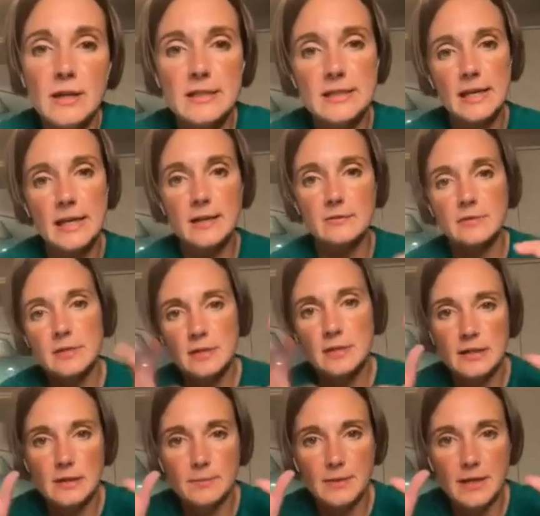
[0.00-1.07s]
It sounds a
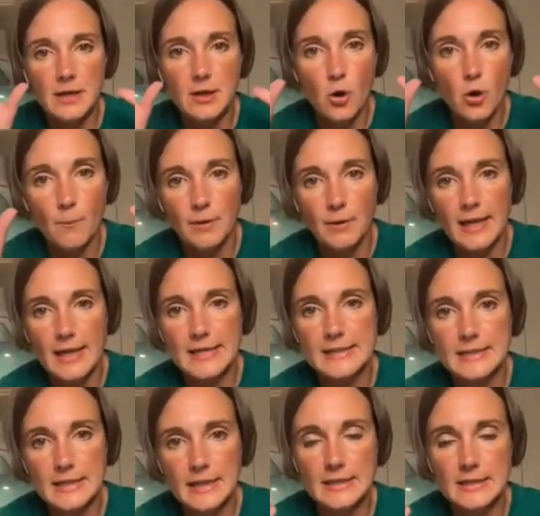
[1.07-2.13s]
little bit
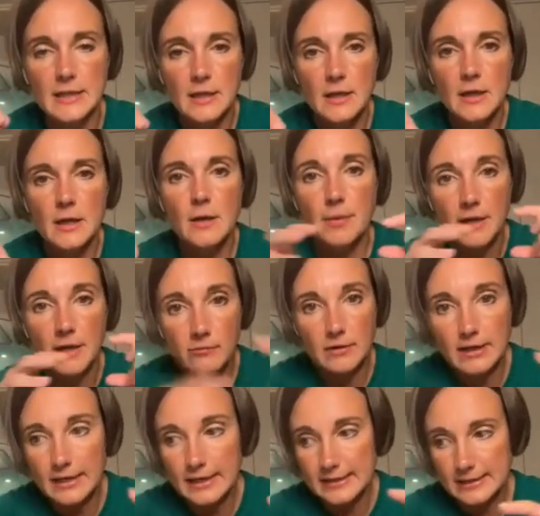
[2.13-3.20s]
complicated, but it
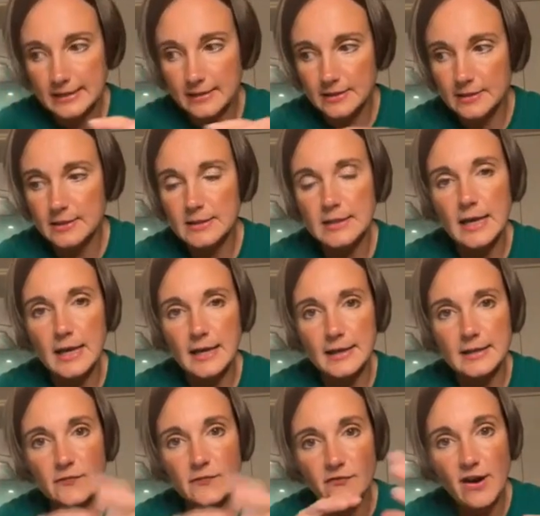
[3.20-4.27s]
really isn't. And
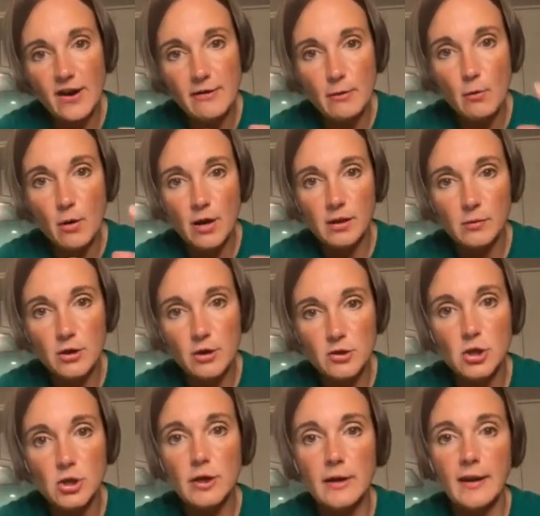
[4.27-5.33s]
it's very worthwhile
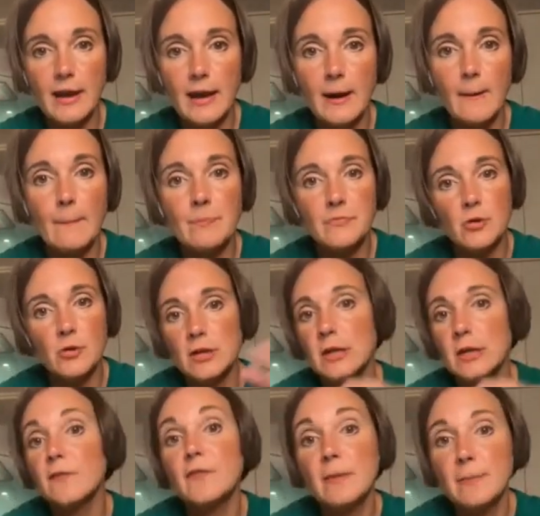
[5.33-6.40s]
trying out on a
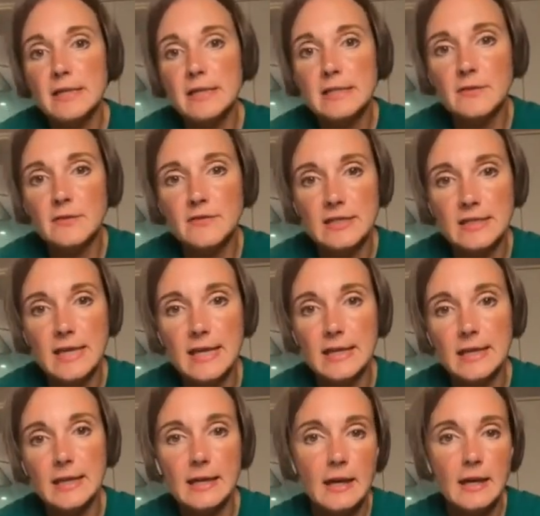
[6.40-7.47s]
lovely piece of
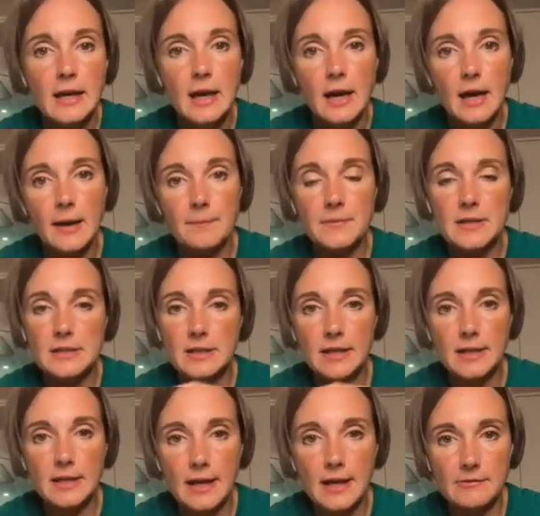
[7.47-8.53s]
steak, because I
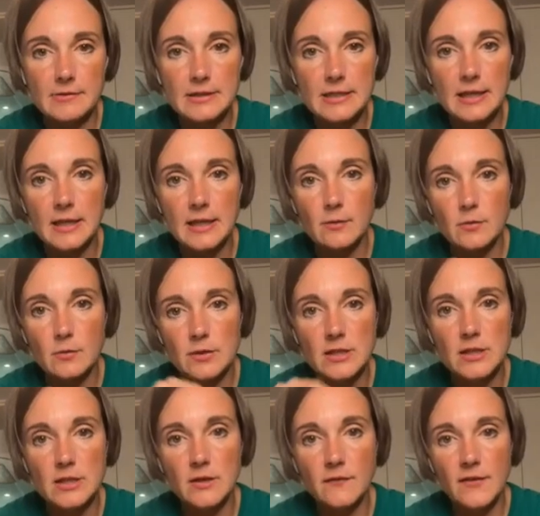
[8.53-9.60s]
can guarantee
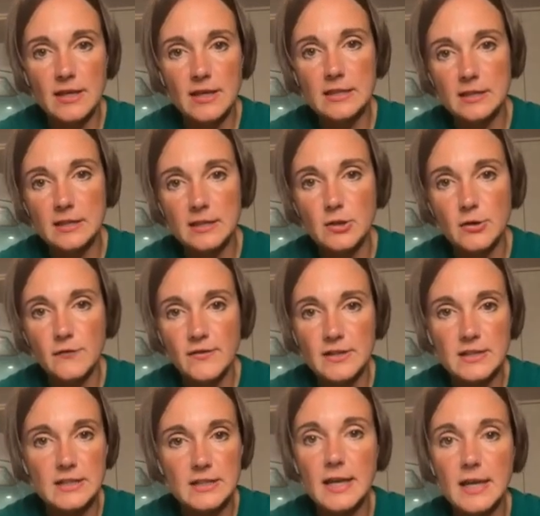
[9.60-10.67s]
once you've eaten sous
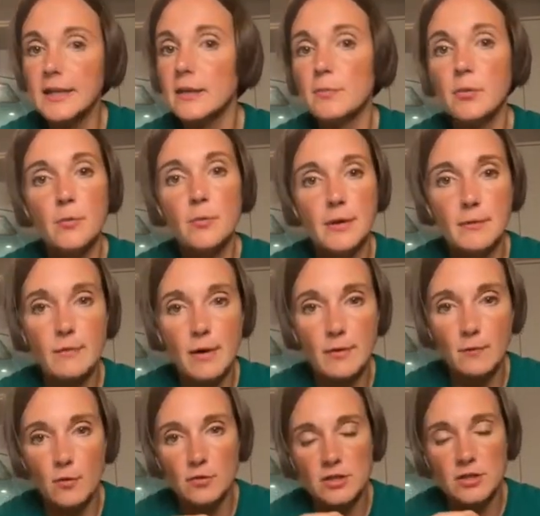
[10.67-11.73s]
vide steak, you probably won't
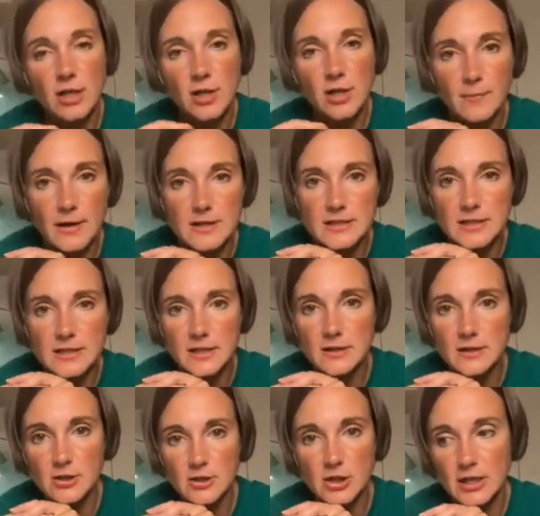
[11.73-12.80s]
want to go back
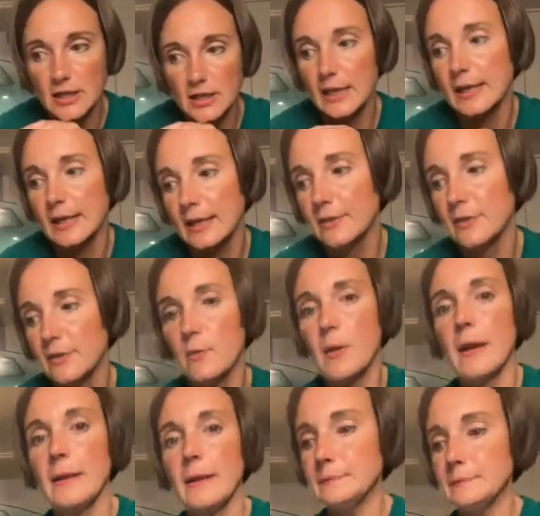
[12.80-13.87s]
to cooking it any other
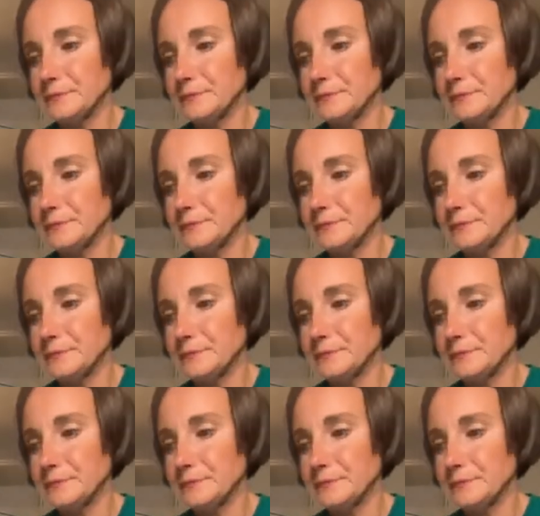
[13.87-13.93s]
way.